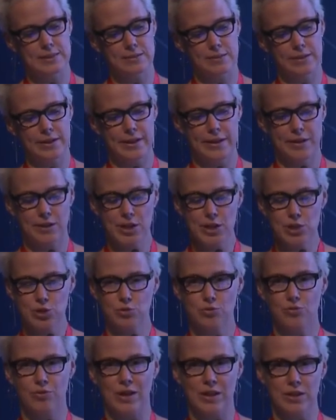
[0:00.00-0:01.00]
there are
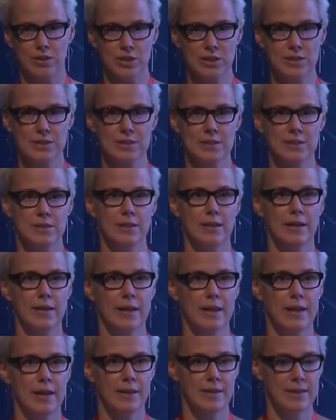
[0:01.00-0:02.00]
arranged functions
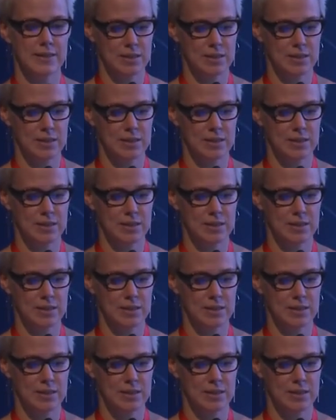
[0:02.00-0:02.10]
in these